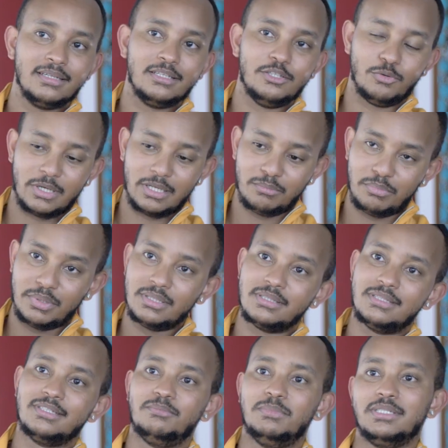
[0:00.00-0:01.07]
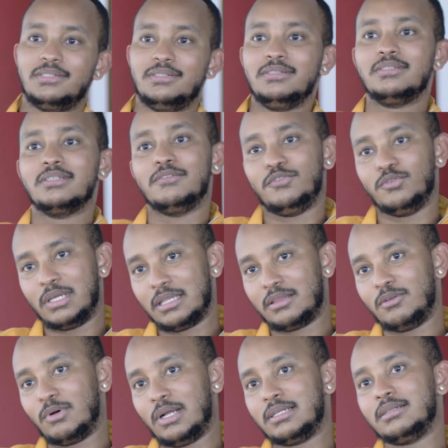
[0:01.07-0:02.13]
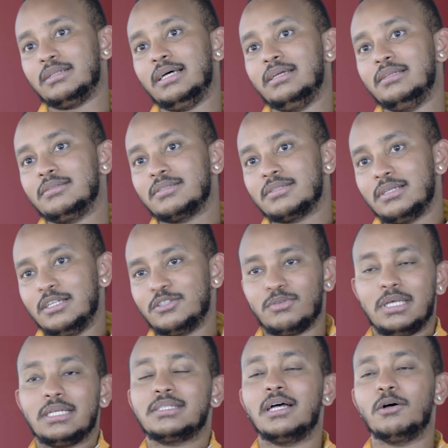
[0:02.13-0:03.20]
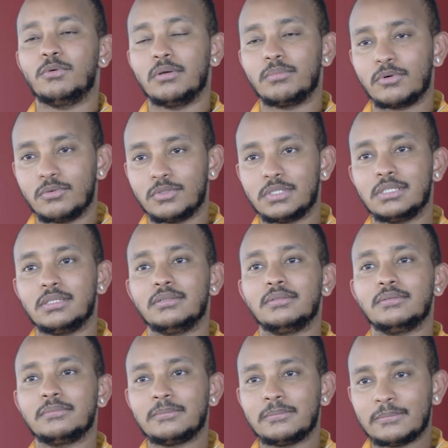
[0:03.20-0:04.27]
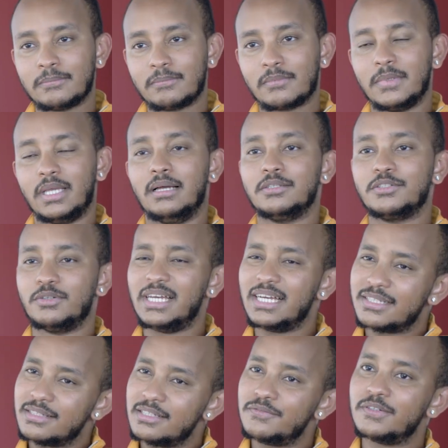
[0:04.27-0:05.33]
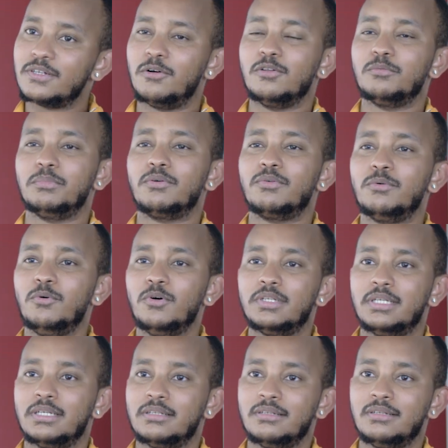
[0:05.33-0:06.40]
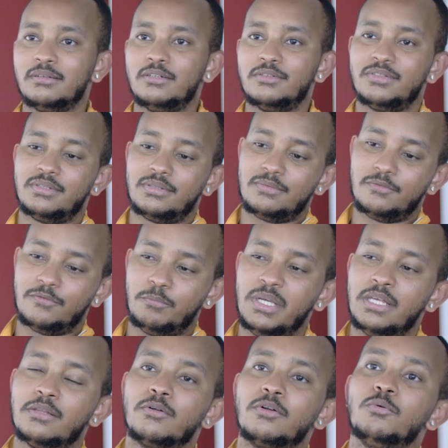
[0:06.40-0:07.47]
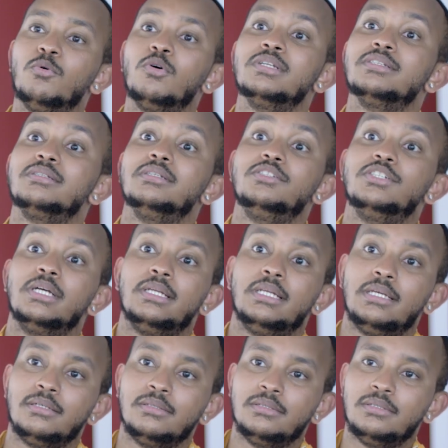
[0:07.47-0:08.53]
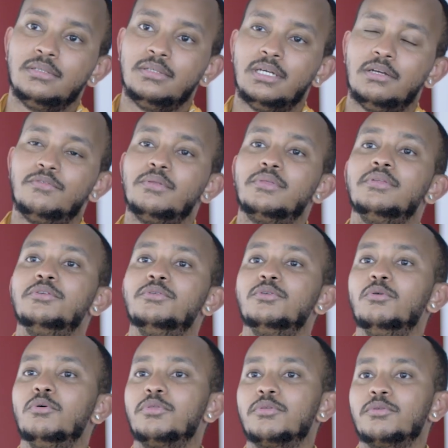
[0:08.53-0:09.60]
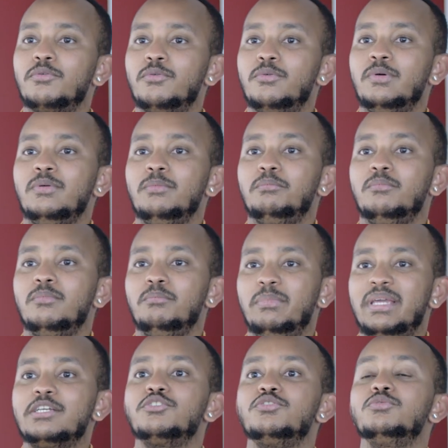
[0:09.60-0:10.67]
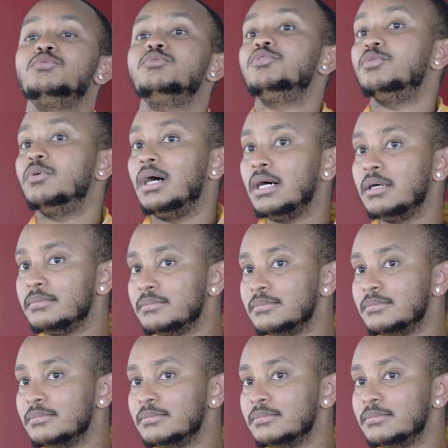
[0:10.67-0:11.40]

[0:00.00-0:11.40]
You can build this business if you get the right clients. And so that's how we approached it. Yeah. So yes, difficult, but rewarding. Because for me, the reward is the journey. Everything you go through makes you who you are.